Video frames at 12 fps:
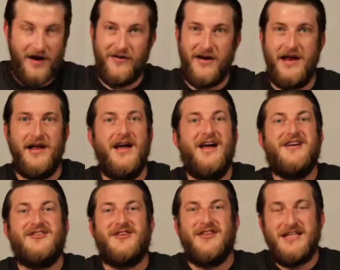All right,
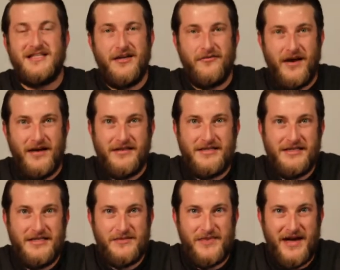so let's get right into
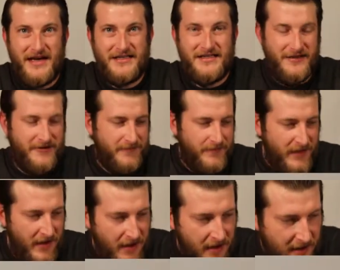these packs here.
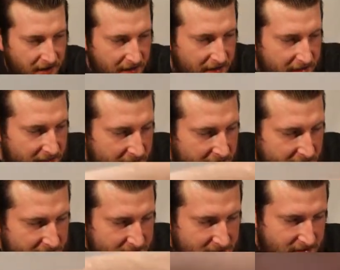I got